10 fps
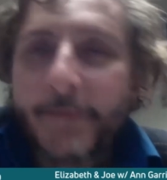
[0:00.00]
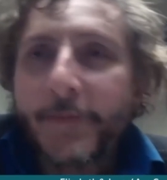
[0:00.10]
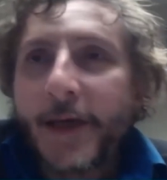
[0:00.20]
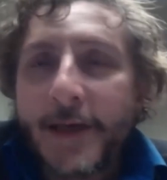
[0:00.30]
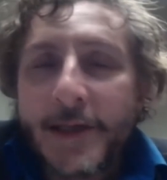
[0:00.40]
He
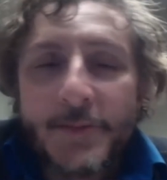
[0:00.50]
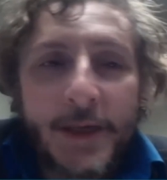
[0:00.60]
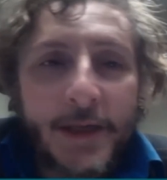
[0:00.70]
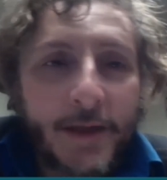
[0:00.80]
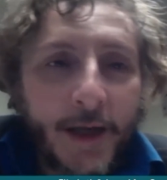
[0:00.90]
has been
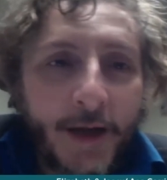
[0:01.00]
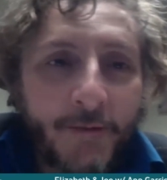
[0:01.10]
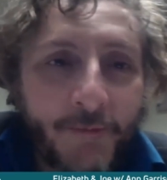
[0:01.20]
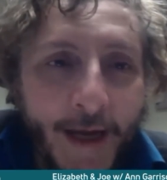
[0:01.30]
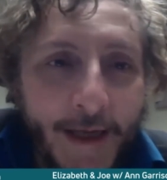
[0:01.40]
a
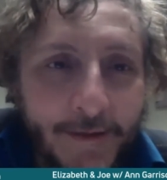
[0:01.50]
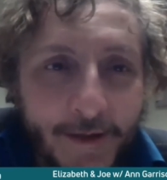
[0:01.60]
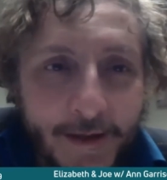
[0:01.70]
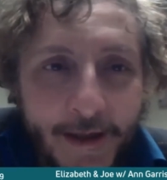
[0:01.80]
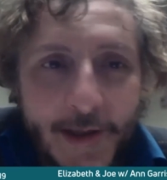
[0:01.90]
fighter
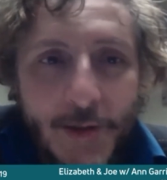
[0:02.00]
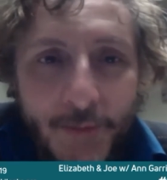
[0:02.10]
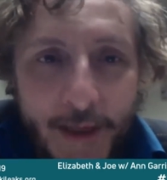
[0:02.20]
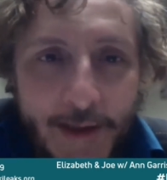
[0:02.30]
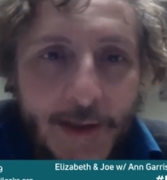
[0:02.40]
against
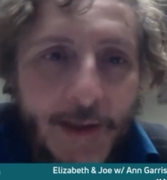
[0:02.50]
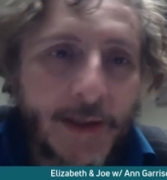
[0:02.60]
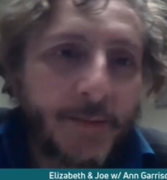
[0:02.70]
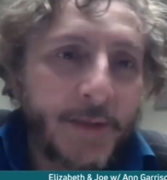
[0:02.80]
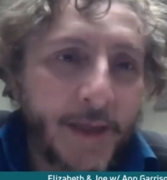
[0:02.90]
racism,
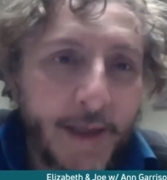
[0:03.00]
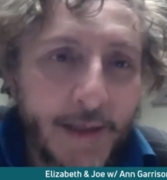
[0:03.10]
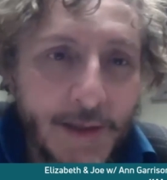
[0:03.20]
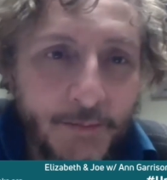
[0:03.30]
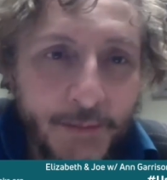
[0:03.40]
against
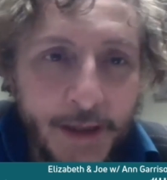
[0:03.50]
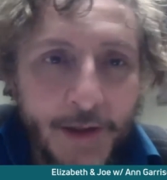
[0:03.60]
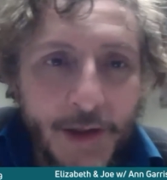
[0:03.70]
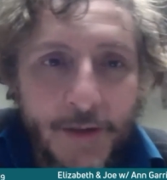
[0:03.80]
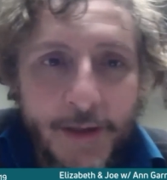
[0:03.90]

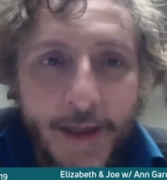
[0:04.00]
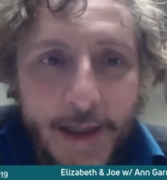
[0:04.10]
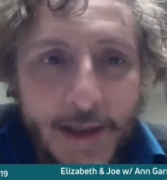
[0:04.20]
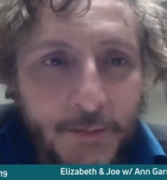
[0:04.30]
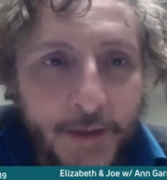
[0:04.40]
bigotry, against
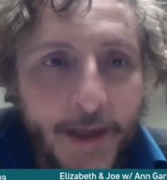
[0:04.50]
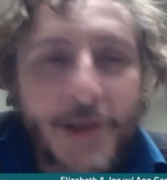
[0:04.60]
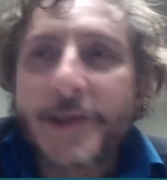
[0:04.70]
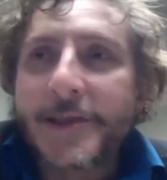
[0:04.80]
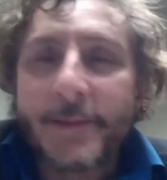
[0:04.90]
prejudice.
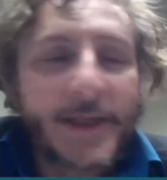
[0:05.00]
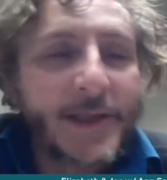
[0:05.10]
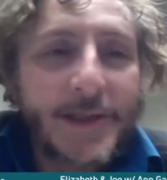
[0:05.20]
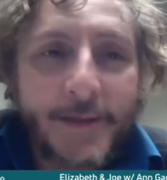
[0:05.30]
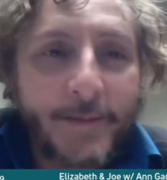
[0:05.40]
I mean, this is a
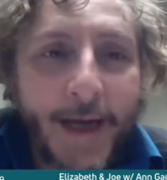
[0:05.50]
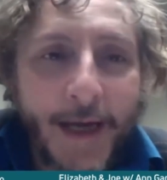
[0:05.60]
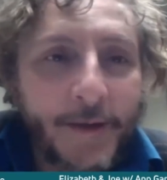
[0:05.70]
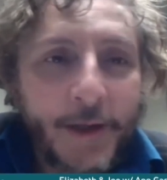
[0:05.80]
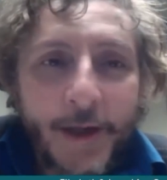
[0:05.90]
man,
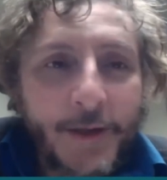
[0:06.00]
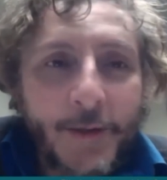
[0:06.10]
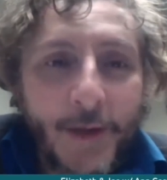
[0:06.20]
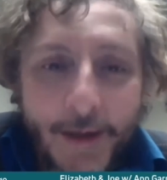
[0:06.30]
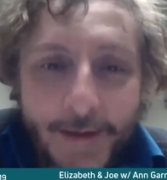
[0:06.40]
you
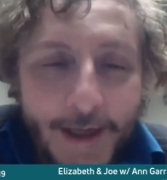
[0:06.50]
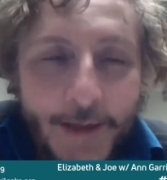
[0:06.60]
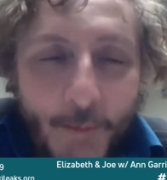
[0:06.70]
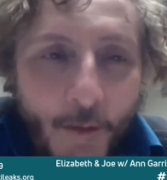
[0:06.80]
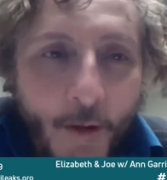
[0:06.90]
can't get
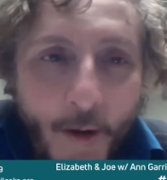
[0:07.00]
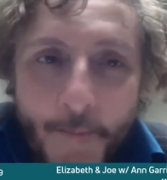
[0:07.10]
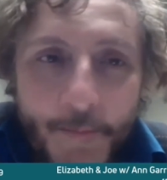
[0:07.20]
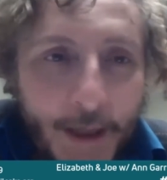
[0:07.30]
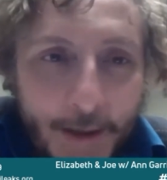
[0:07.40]
more
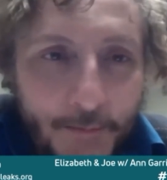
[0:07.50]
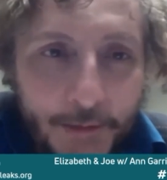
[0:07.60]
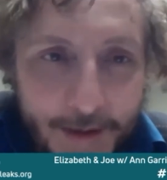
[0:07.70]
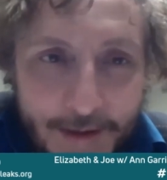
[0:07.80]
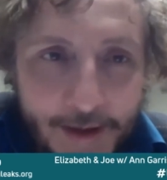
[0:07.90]

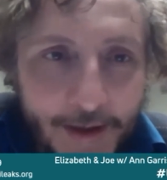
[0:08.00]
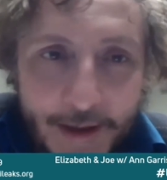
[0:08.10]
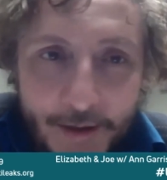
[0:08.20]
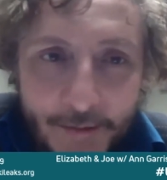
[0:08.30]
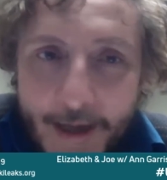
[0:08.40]
politically
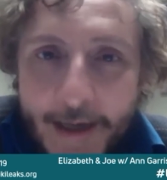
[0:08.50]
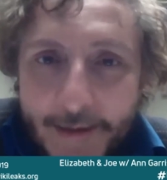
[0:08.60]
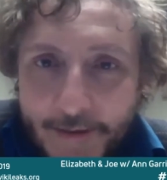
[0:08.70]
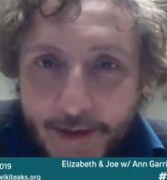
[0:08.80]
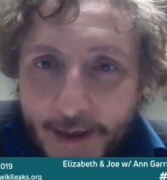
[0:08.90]
correct
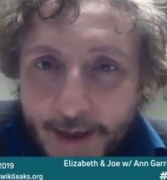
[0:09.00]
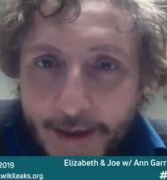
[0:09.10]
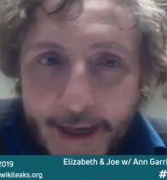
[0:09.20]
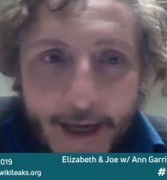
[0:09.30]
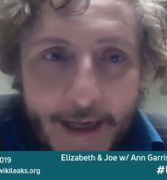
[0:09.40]
and
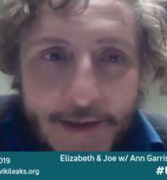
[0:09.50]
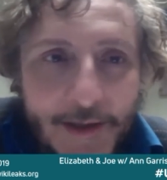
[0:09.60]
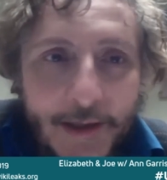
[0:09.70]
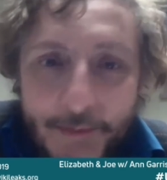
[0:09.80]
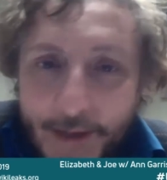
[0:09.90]

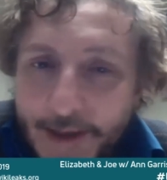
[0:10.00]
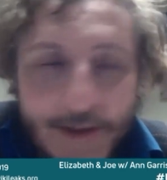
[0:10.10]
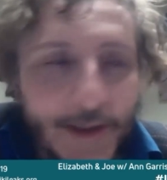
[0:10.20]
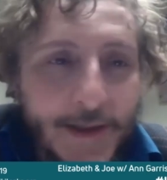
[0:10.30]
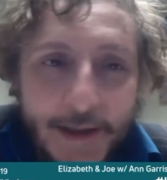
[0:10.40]
anti-racist
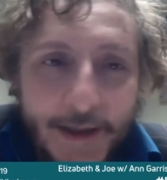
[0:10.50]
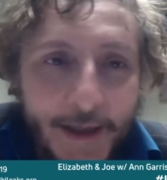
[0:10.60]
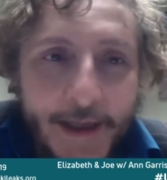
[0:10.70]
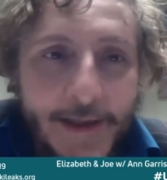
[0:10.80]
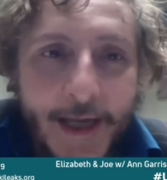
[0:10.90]
and against
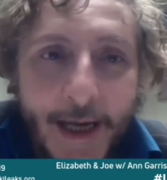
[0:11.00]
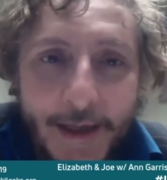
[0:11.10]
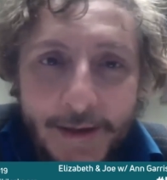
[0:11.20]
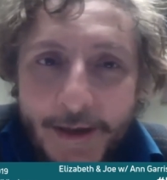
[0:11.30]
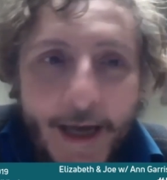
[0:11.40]
anti
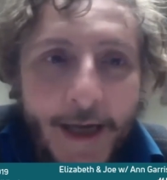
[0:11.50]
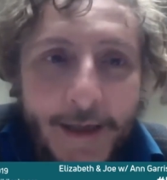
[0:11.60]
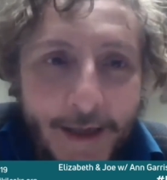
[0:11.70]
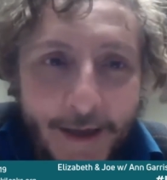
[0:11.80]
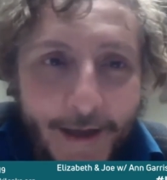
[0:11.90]
any
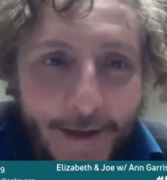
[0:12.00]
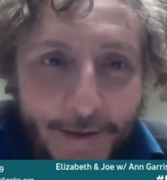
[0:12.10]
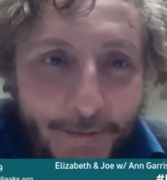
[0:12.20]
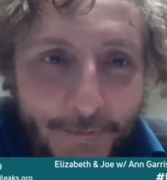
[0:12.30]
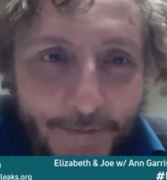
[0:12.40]
kind of